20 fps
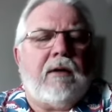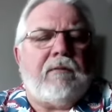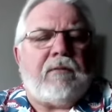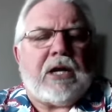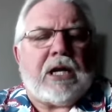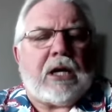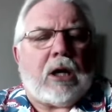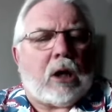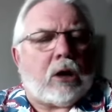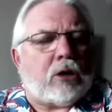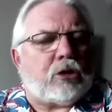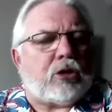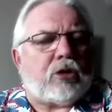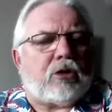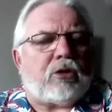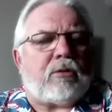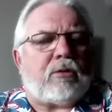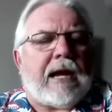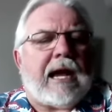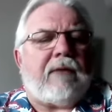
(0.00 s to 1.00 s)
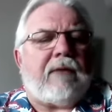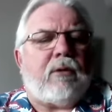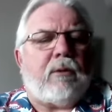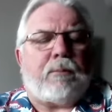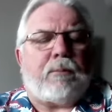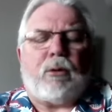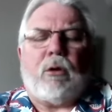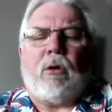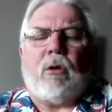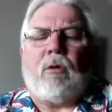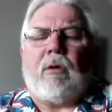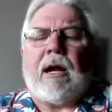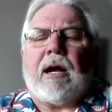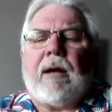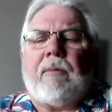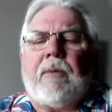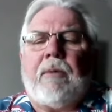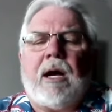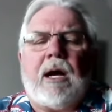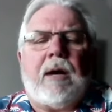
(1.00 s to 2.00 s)
the Archer Travel
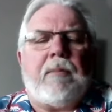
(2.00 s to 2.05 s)
program.